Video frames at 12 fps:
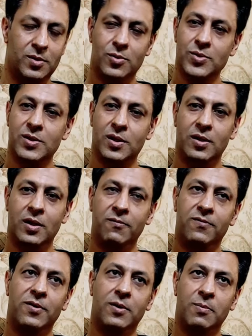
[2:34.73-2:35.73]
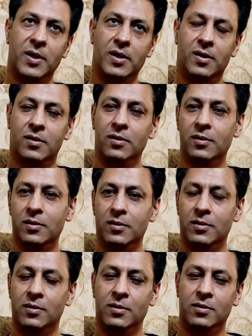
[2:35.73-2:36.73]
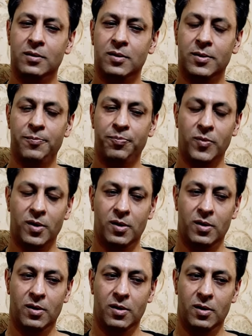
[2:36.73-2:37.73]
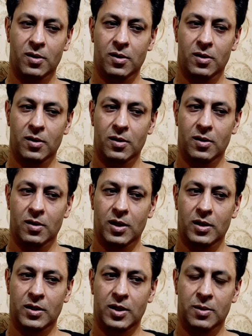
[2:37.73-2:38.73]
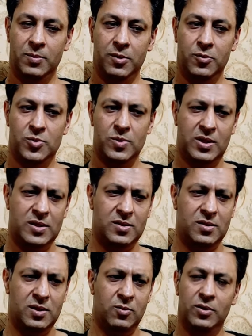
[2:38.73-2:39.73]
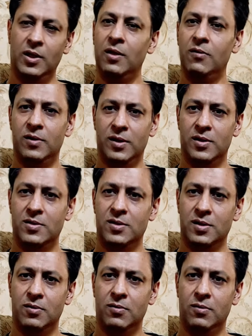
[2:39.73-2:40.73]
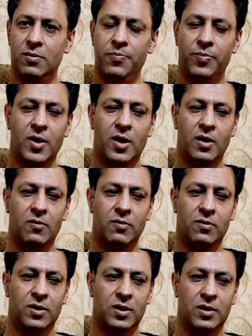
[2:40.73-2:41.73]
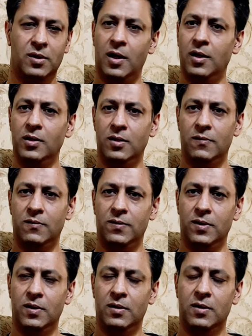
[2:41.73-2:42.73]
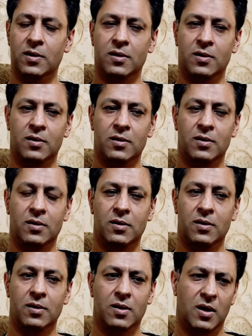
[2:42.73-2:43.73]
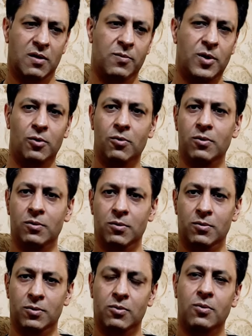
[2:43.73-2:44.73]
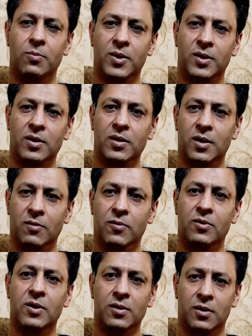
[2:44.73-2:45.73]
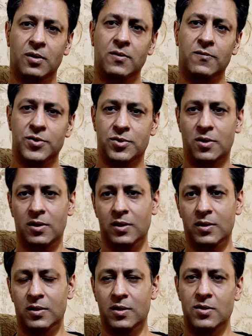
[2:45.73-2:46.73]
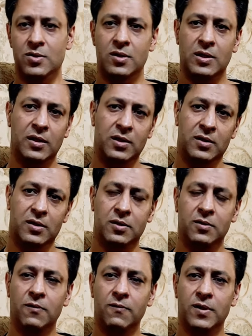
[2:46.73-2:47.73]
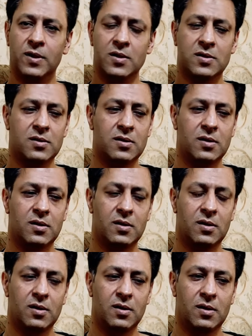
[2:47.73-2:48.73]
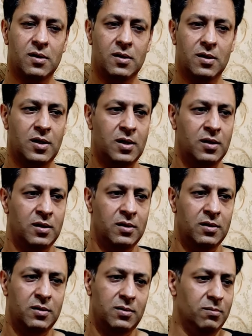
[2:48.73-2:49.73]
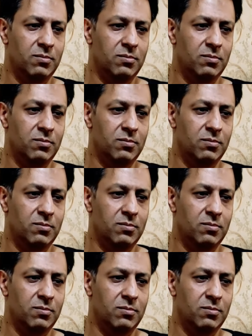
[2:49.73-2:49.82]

Hossein, I'm from Iran, and I came in Uzbekistan about eleven years ago. I work in I T field and I have my own, own company. I work in artificial intelligence and Internet of Things, and